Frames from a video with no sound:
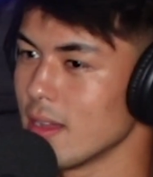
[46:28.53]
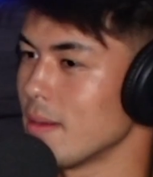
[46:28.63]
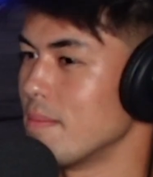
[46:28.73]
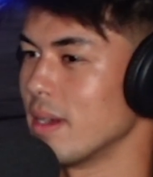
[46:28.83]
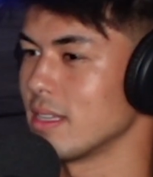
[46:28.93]

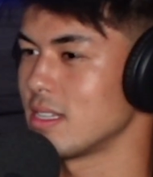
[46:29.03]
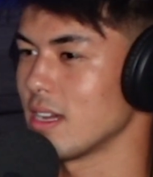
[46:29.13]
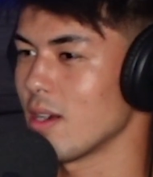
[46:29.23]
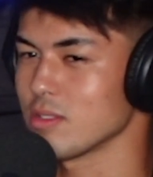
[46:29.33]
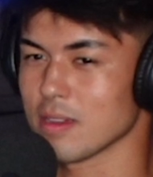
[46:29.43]
but
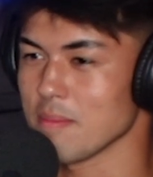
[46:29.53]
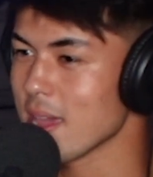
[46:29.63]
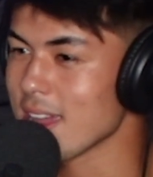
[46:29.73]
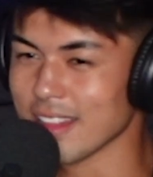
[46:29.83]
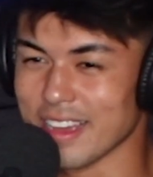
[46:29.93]
I was like,
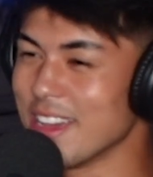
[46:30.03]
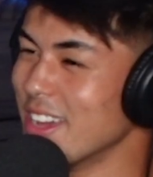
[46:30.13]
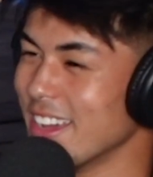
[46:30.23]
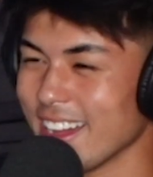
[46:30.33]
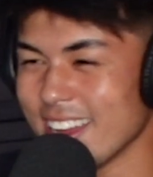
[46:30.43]
man,
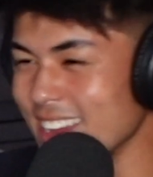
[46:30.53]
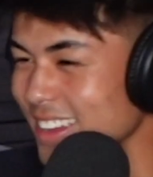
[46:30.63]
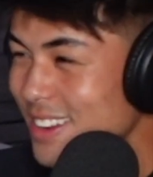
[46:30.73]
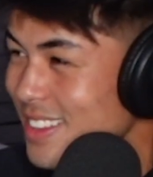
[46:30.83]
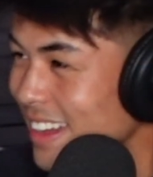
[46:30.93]
like
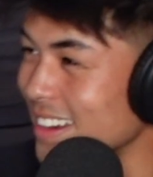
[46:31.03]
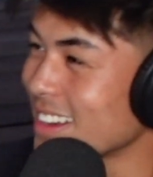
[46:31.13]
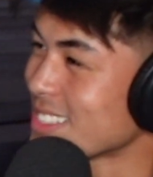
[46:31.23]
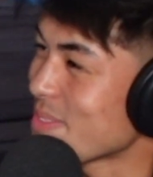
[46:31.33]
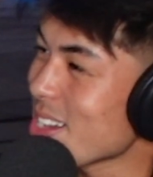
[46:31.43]
good thing I
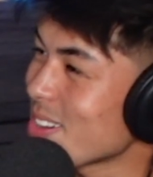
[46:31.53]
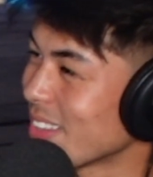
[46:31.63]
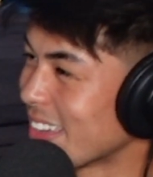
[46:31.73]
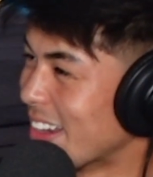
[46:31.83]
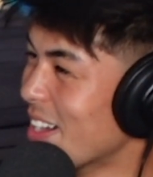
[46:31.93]
knocked him out,
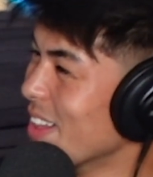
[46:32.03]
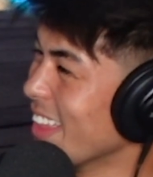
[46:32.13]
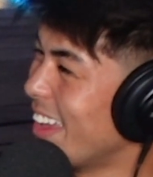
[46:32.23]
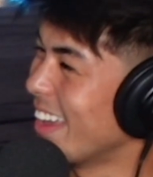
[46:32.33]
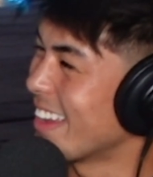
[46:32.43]

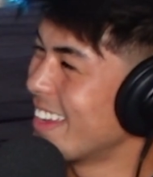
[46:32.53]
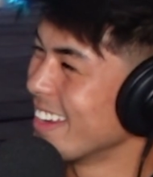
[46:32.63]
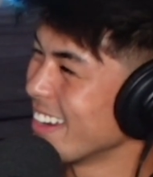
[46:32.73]
like